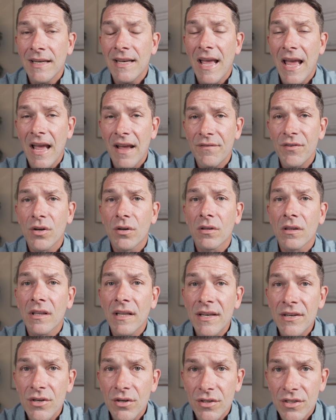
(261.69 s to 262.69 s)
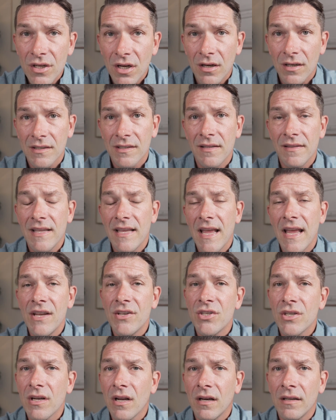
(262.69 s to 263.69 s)
have your lender talk to the
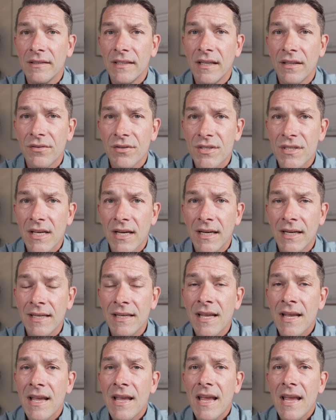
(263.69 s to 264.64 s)
agent on the other side